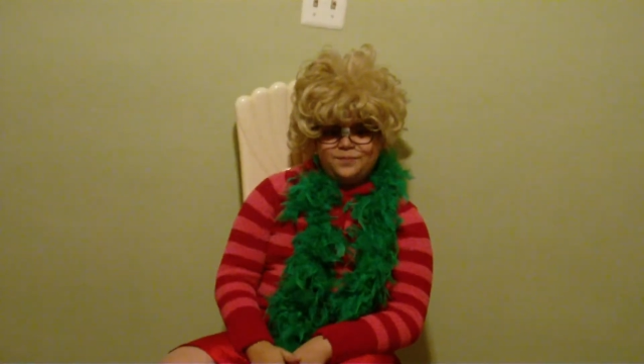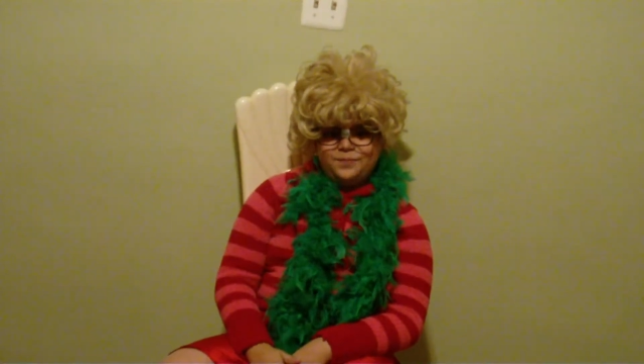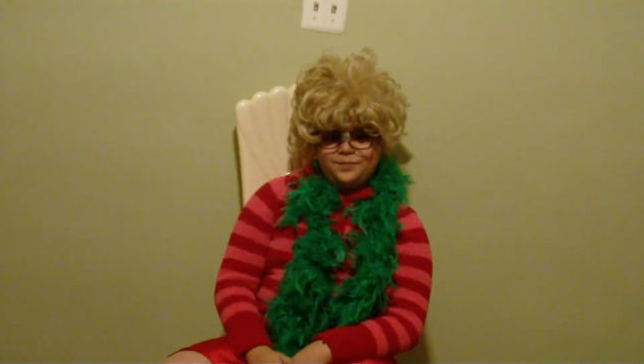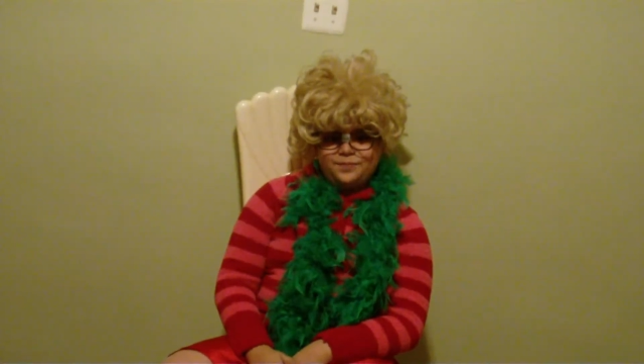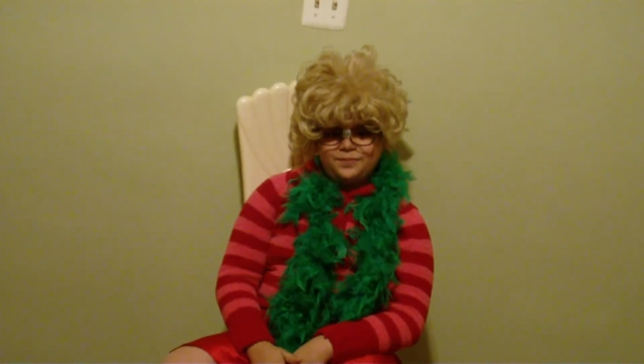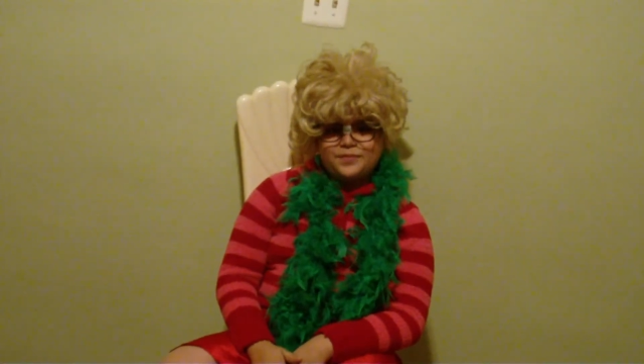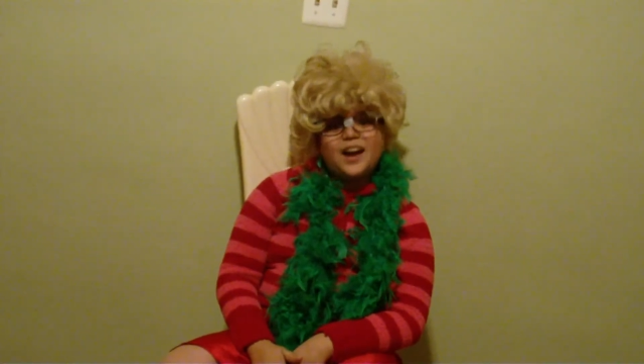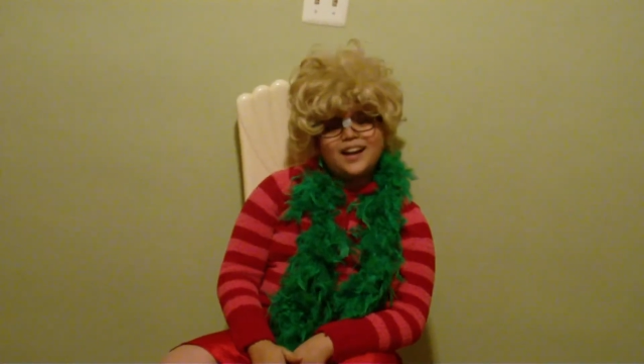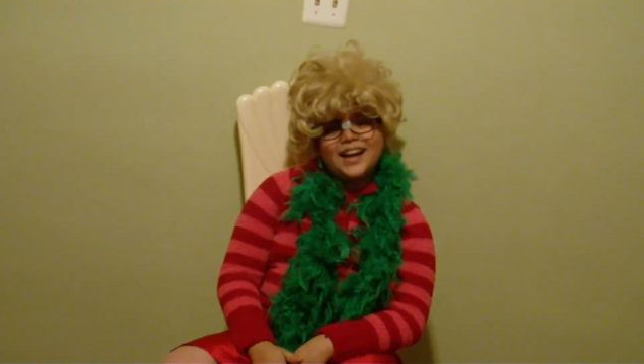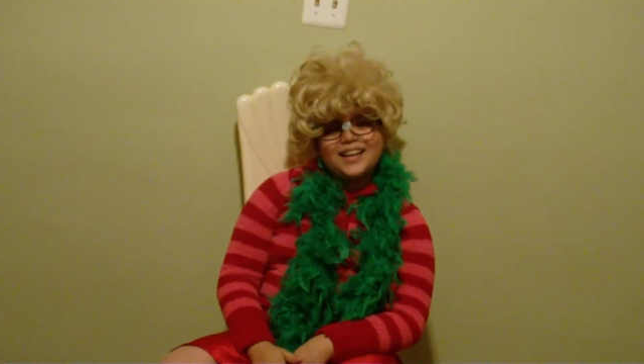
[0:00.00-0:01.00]
Yeah.
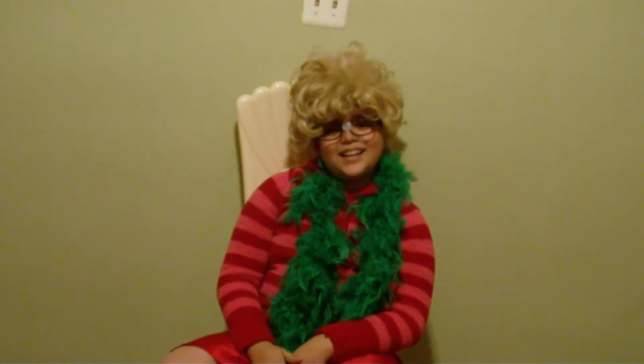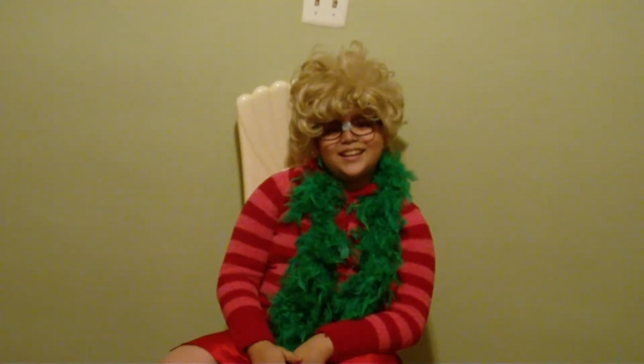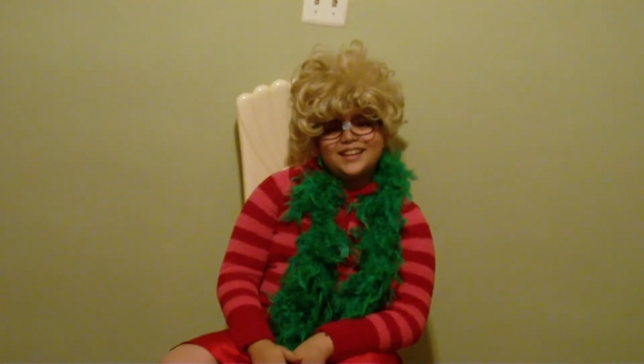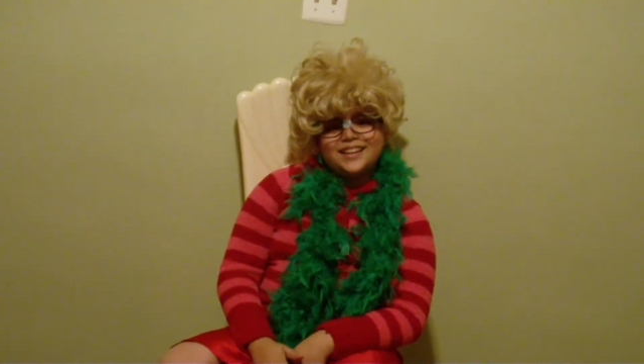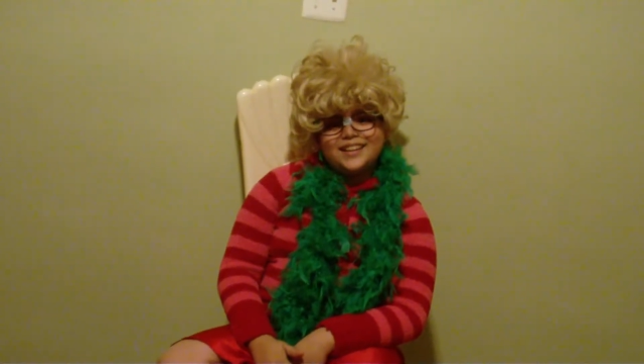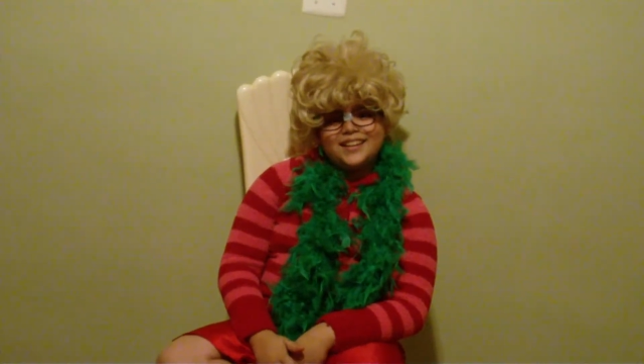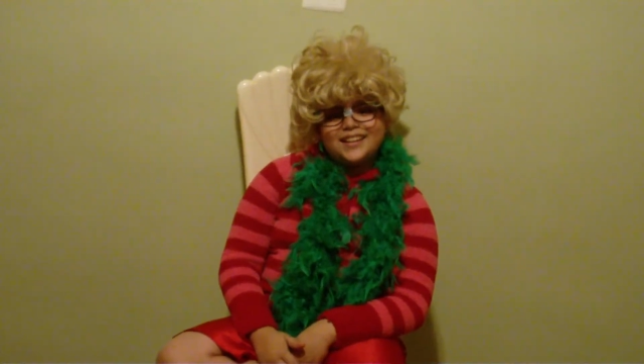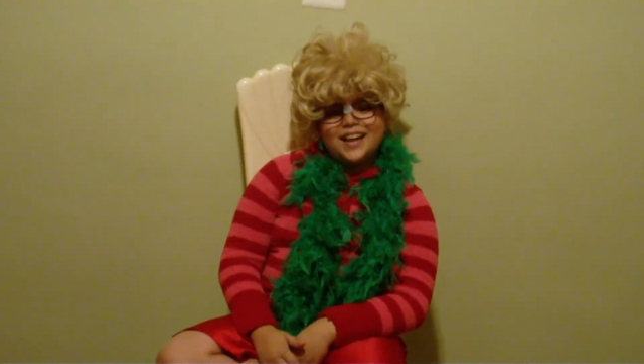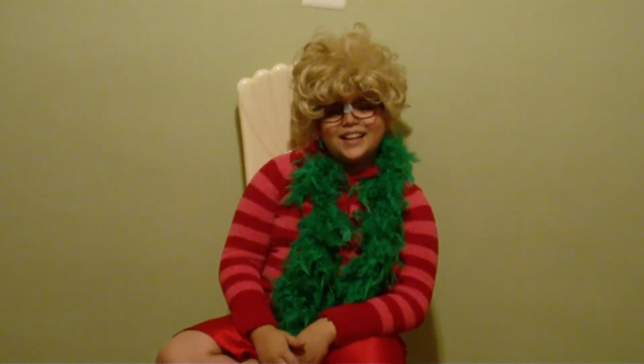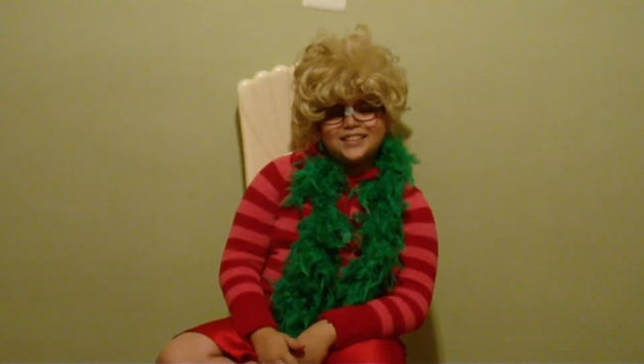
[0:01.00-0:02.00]
Okay. So
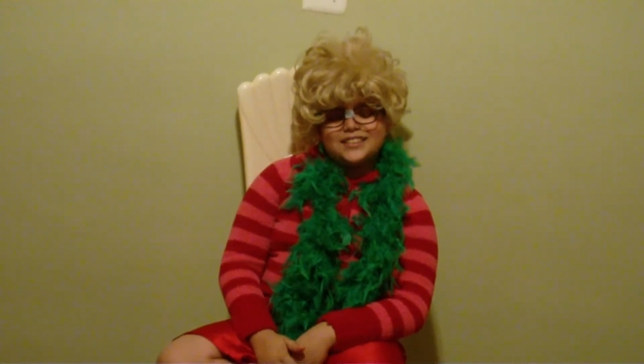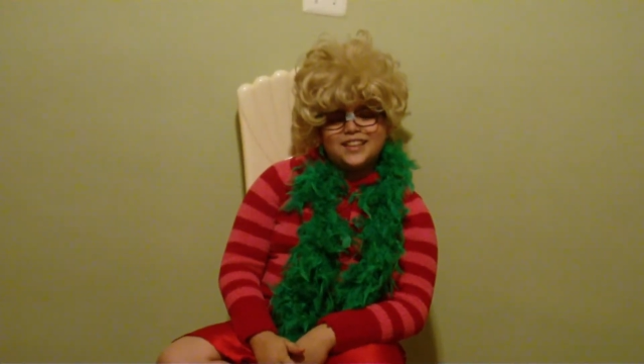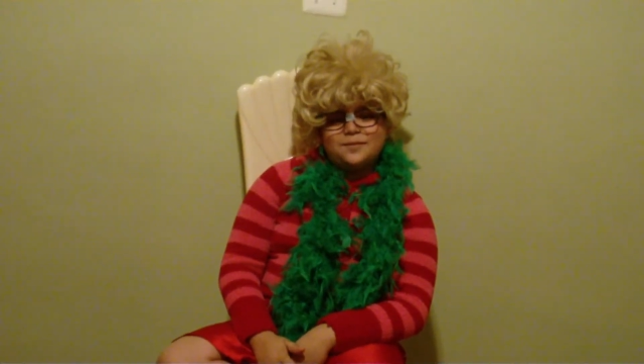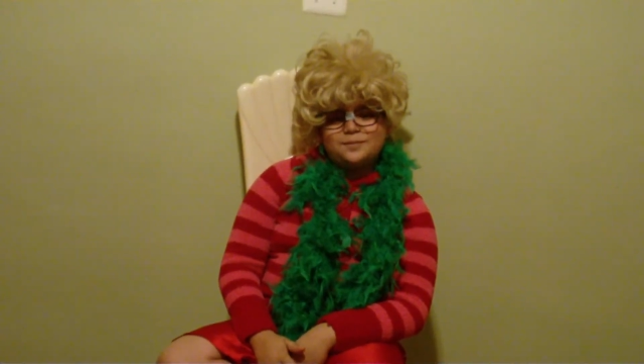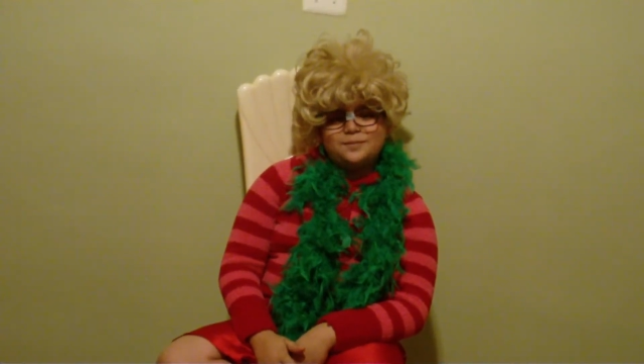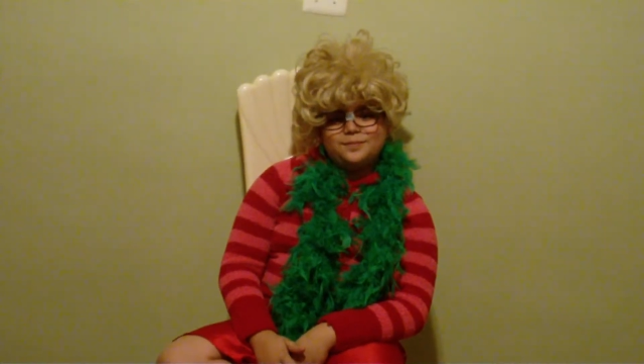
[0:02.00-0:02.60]
I'll answer them.